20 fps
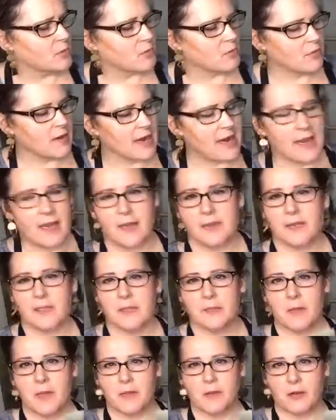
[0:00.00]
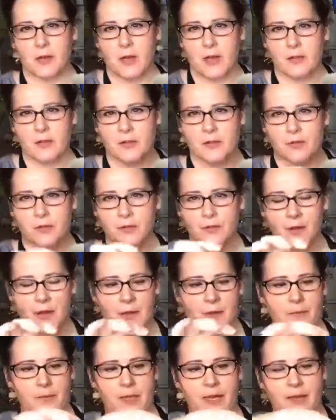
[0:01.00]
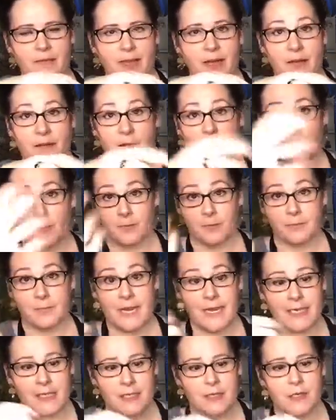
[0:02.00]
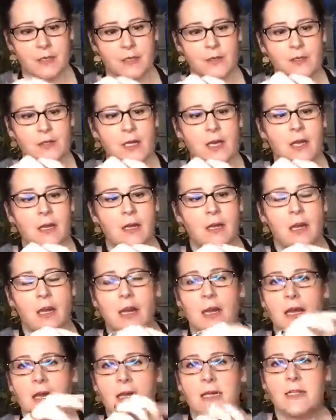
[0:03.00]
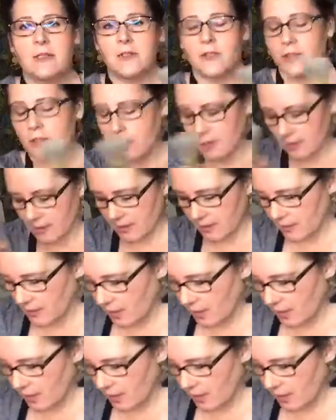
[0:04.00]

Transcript: gray and some other colors that I've had for many years. It's just a